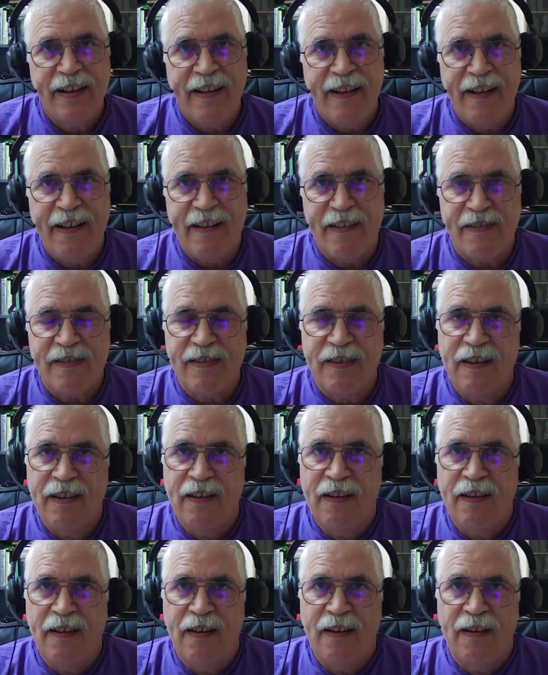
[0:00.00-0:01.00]
it's
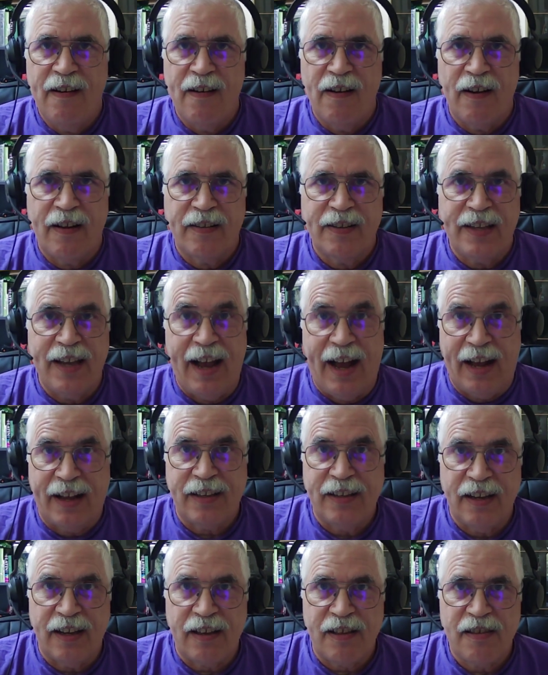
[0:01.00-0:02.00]

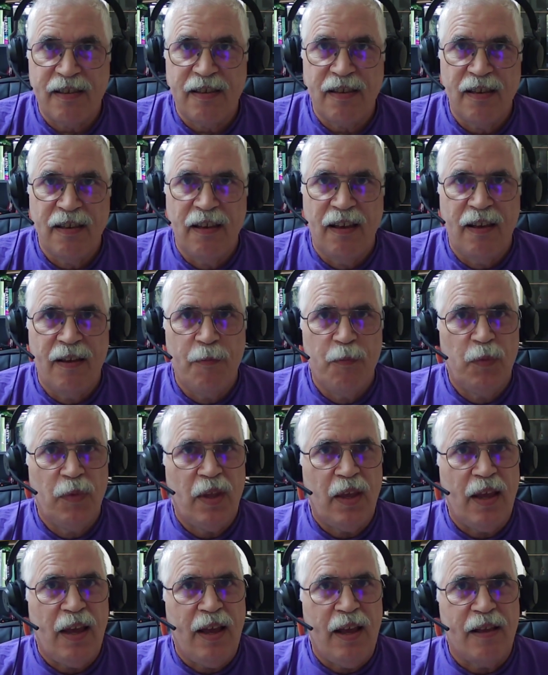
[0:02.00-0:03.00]
tactics,
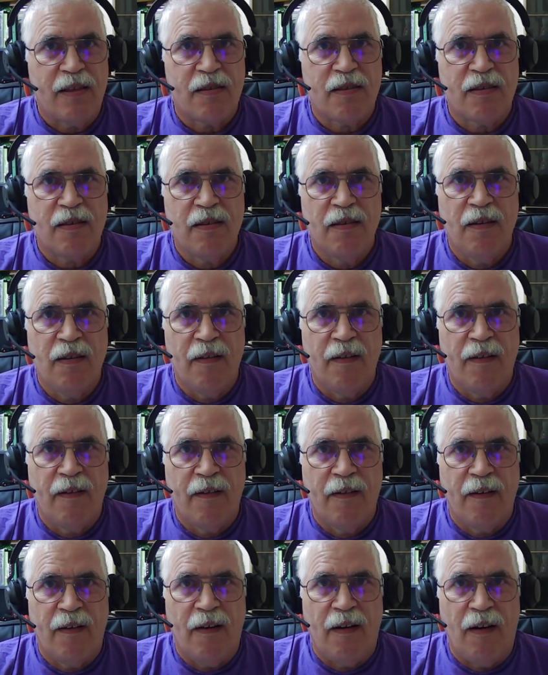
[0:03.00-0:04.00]
it's
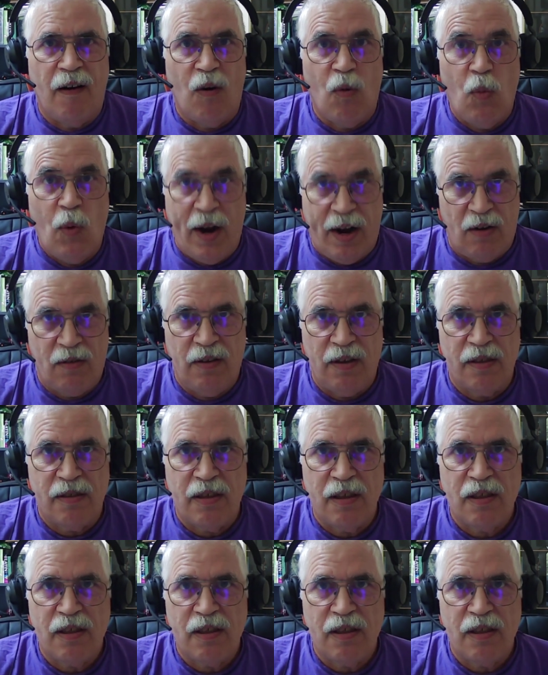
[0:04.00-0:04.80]
awareness.